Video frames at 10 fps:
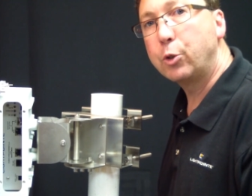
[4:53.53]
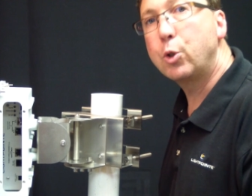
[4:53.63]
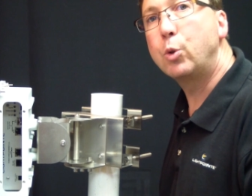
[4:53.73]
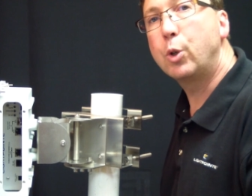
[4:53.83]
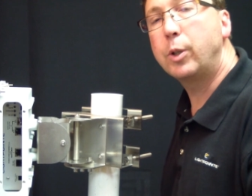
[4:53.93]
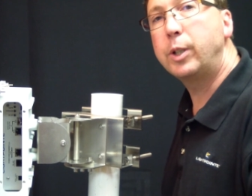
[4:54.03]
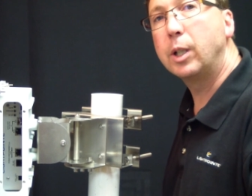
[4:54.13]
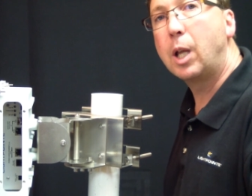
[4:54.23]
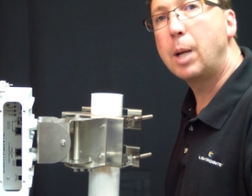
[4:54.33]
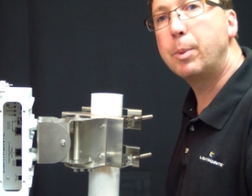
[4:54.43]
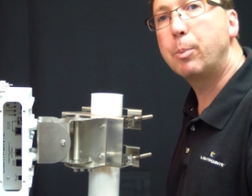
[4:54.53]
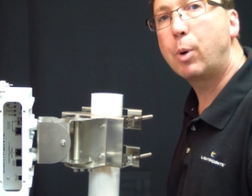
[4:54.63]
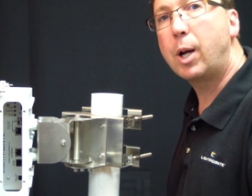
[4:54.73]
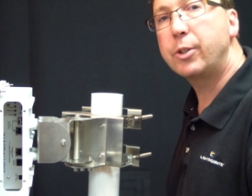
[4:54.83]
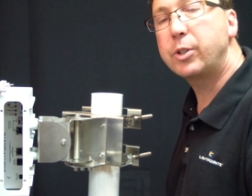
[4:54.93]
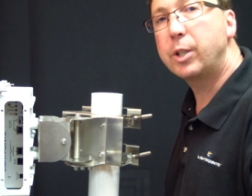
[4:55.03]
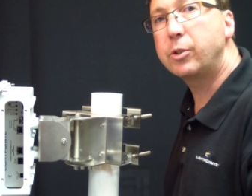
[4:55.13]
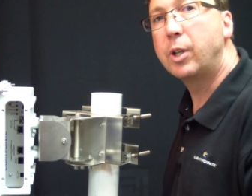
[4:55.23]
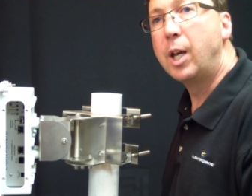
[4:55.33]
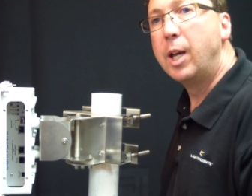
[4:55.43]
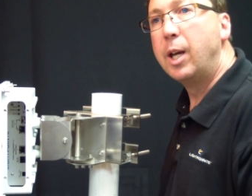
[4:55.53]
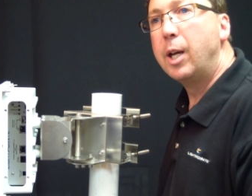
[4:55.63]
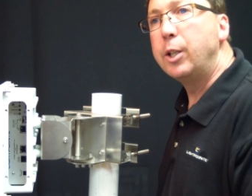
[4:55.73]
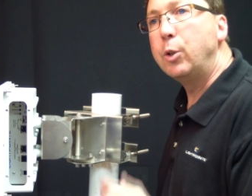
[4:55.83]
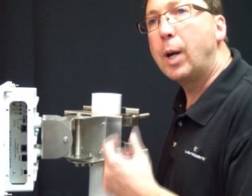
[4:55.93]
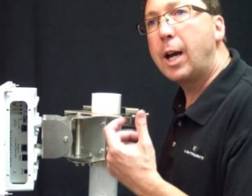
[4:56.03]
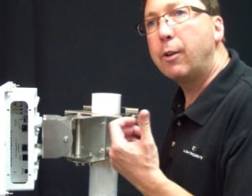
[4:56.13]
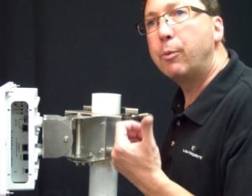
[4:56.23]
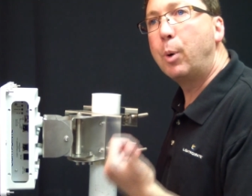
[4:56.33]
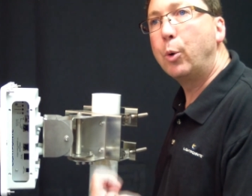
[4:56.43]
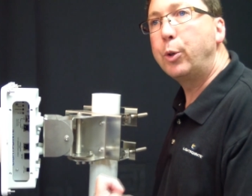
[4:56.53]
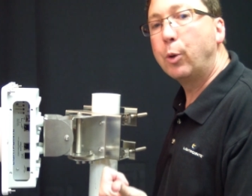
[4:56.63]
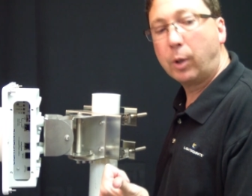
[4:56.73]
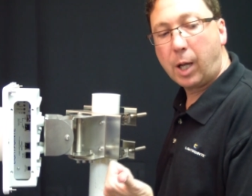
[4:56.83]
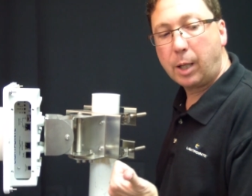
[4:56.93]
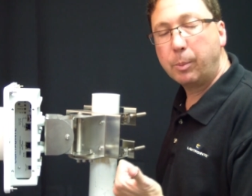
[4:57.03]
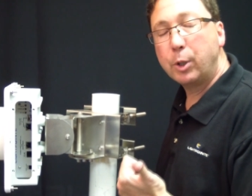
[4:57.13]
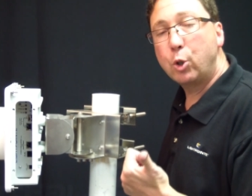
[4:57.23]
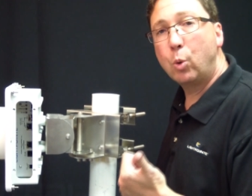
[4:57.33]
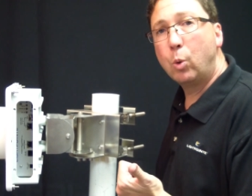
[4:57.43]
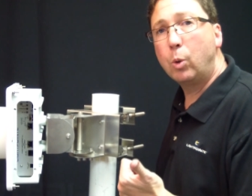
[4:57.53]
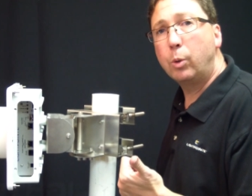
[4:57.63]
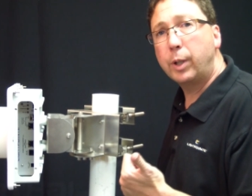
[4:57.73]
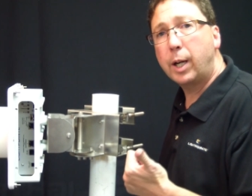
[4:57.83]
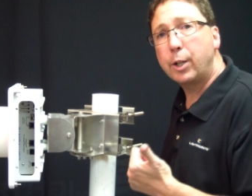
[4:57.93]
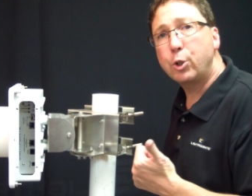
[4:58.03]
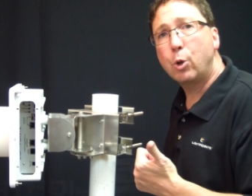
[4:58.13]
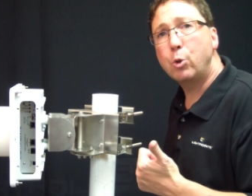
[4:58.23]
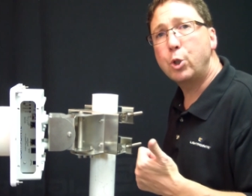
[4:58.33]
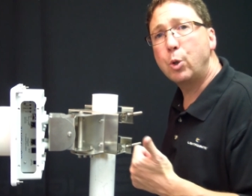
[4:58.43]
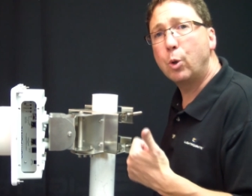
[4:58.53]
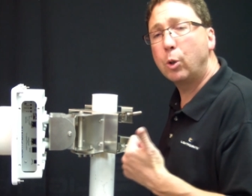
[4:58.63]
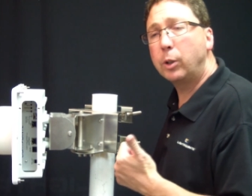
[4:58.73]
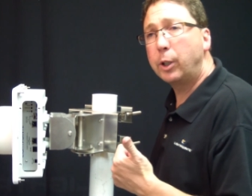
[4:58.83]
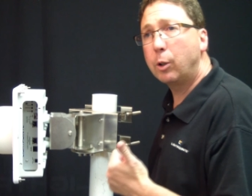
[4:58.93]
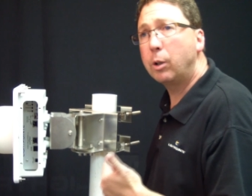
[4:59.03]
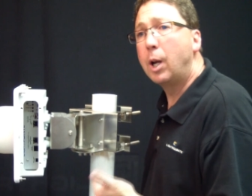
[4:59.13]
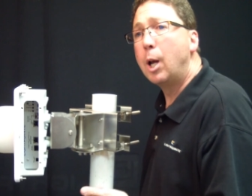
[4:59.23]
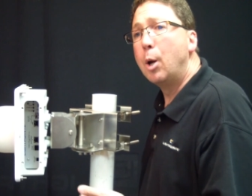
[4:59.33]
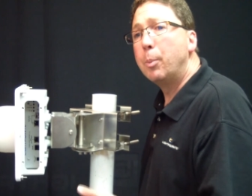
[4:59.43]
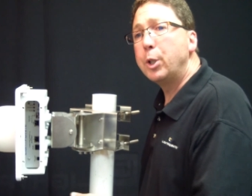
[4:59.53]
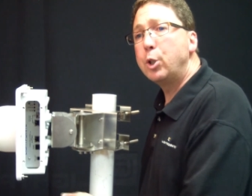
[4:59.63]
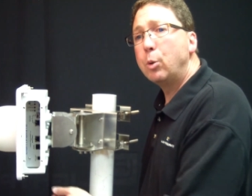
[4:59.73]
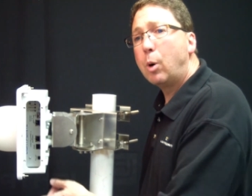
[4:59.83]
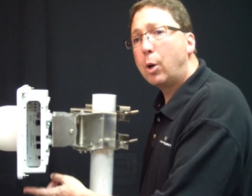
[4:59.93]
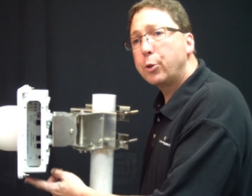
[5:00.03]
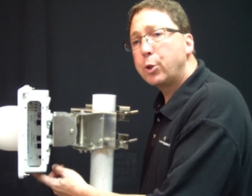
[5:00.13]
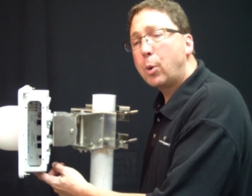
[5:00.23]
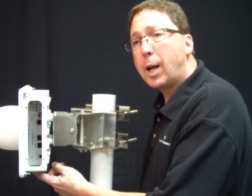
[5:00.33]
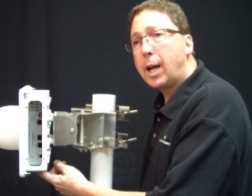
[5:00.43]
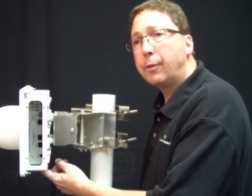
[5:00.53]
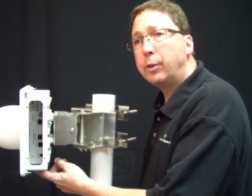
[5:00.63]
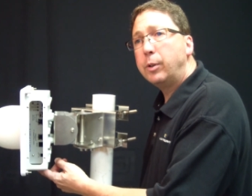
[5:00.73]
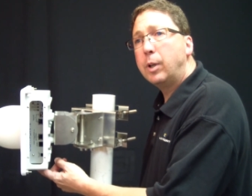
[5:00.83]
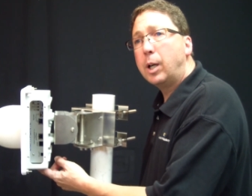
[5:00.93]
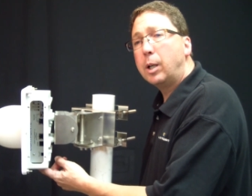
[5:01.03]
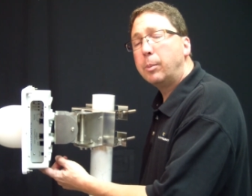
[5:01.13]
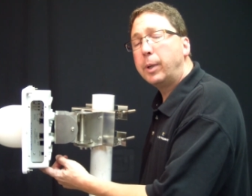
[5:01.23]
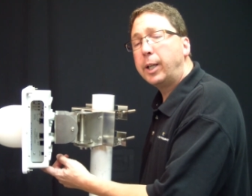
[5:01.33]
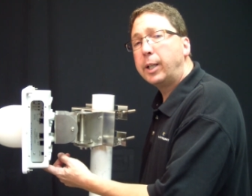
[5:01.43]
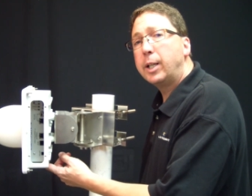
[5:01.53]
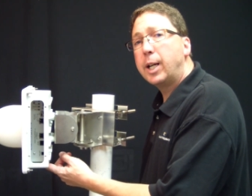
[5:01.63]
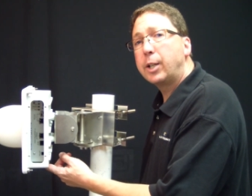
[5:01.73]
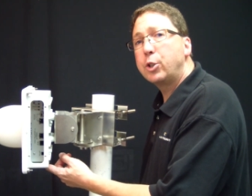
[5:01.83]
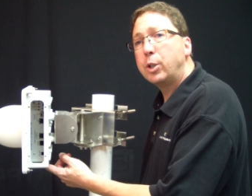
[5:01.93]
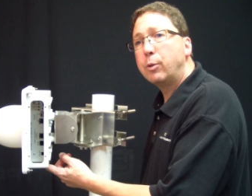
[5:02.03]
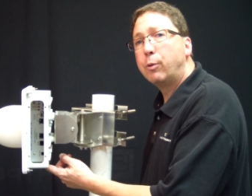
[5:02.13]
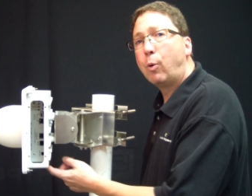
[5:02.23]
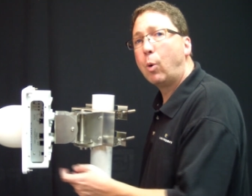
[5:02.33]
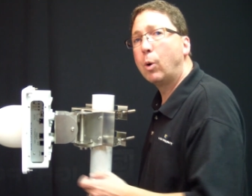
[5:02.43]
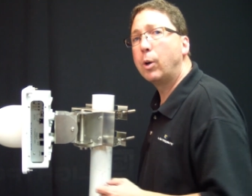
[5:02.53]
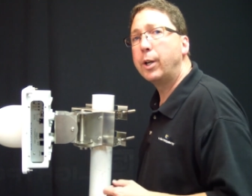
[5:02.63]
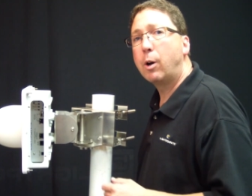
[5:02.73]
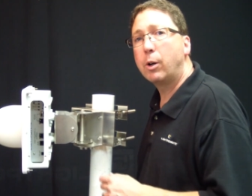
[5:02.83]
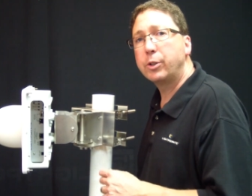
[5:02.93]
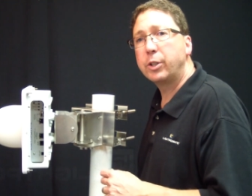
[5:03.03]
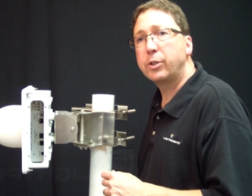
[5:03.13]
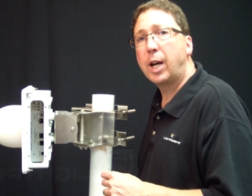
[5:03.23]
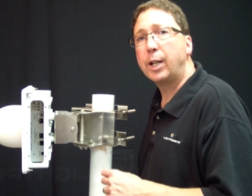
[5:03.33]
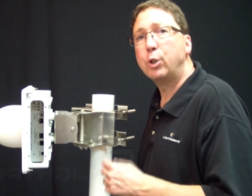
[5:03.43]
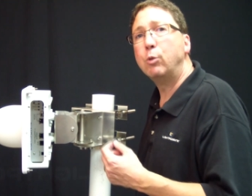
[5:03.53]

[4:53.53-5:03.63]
So during the alignment process, you have both your alignment tool that I showed you earlier, but you also have um, a connection for an R S S I to